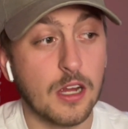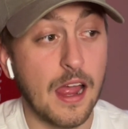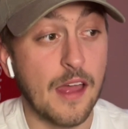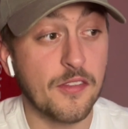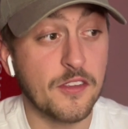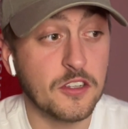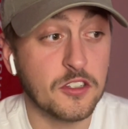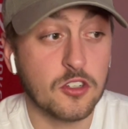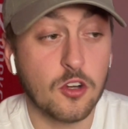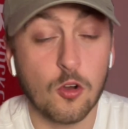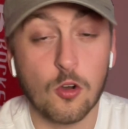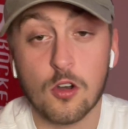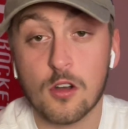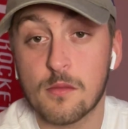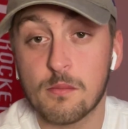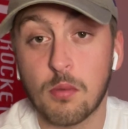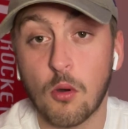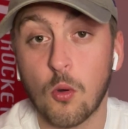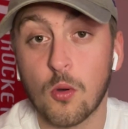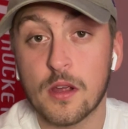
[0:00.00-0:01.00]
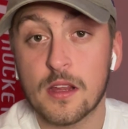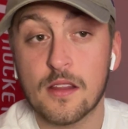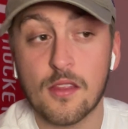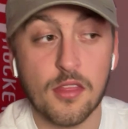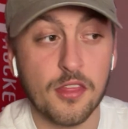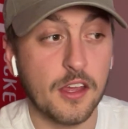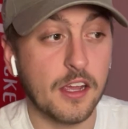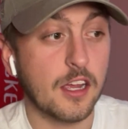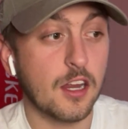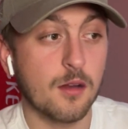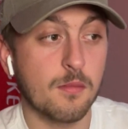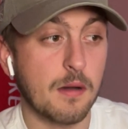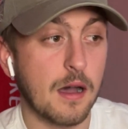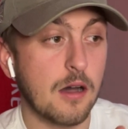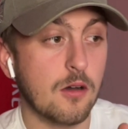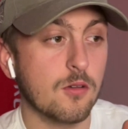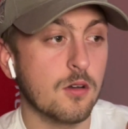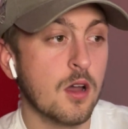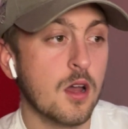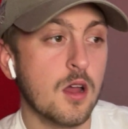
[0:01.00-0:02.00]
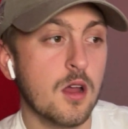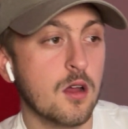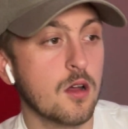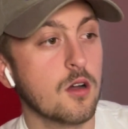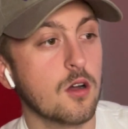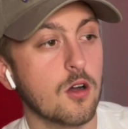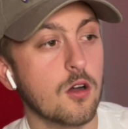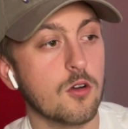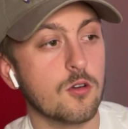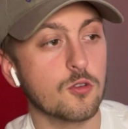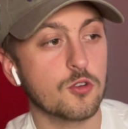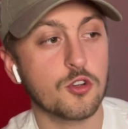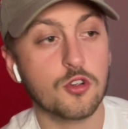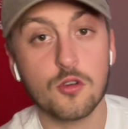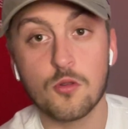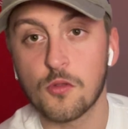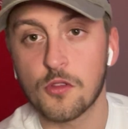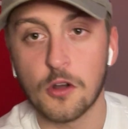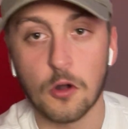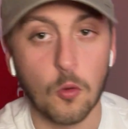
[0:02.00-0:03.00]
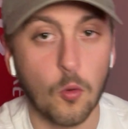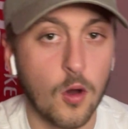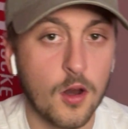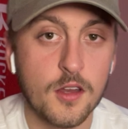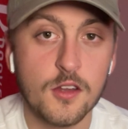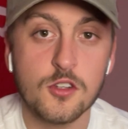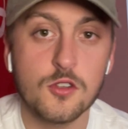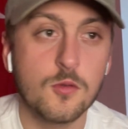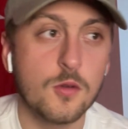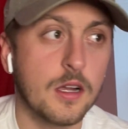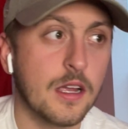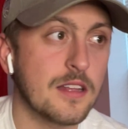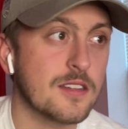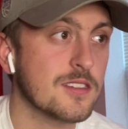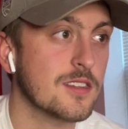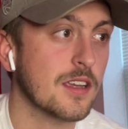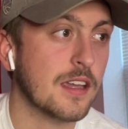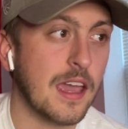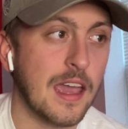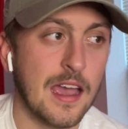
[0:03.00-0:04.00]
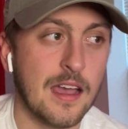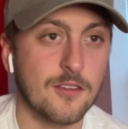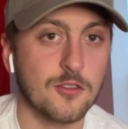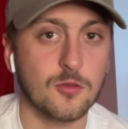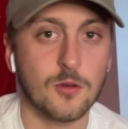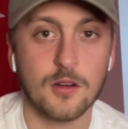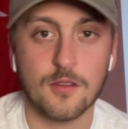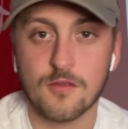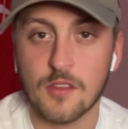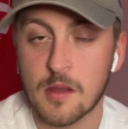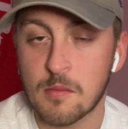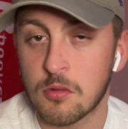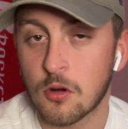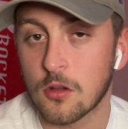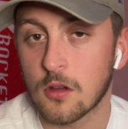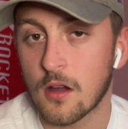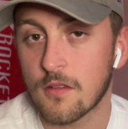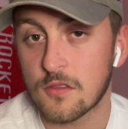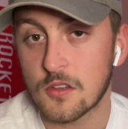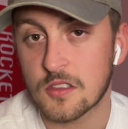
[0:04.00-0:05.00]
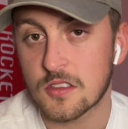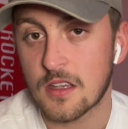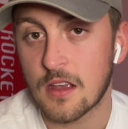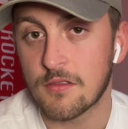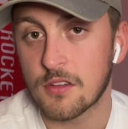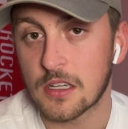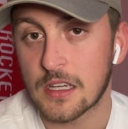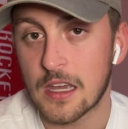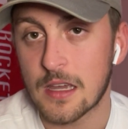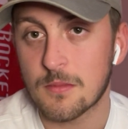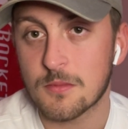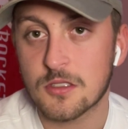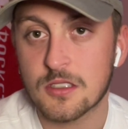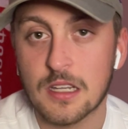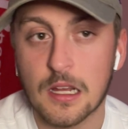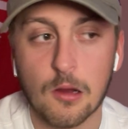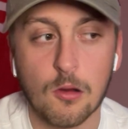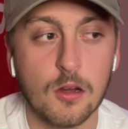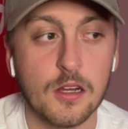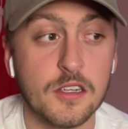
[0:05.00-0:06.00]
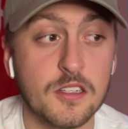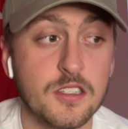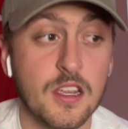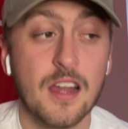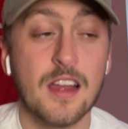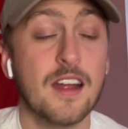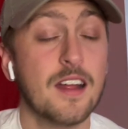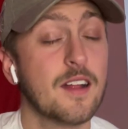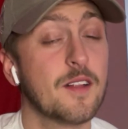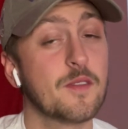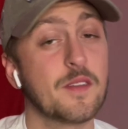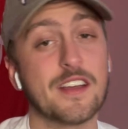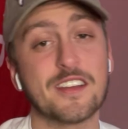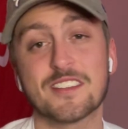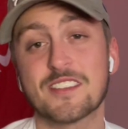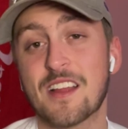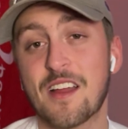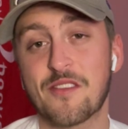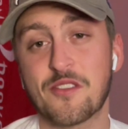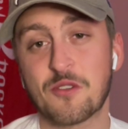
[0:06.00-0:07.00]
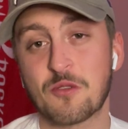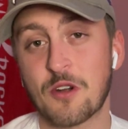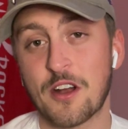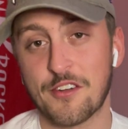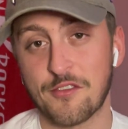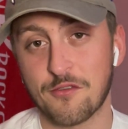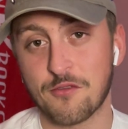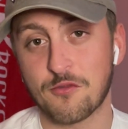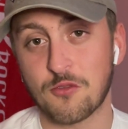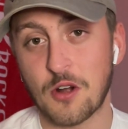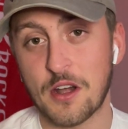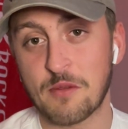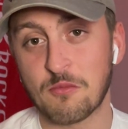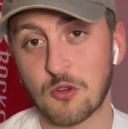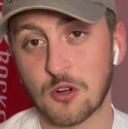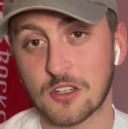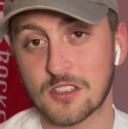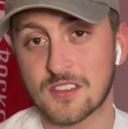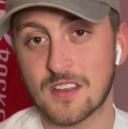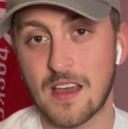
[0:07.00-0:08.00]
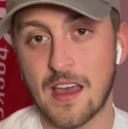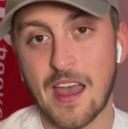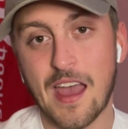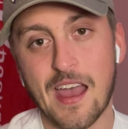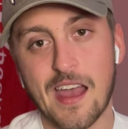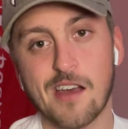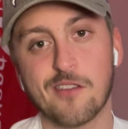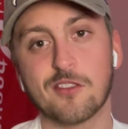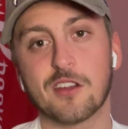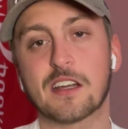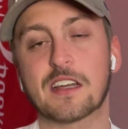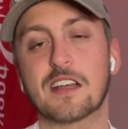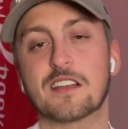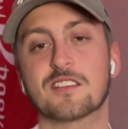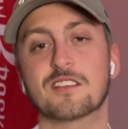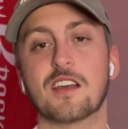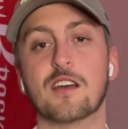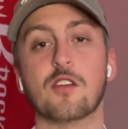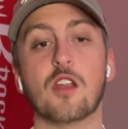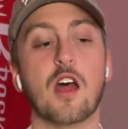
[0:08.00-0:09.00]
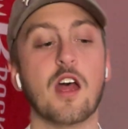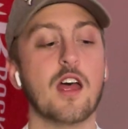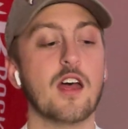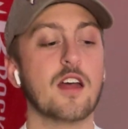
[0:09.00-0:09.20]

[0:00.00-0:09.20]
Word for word: at this current point thinking about, oh shoot, they're one and two against the Cavs. What if they pull off the seven game series? That's not the right framework to have. Like I said,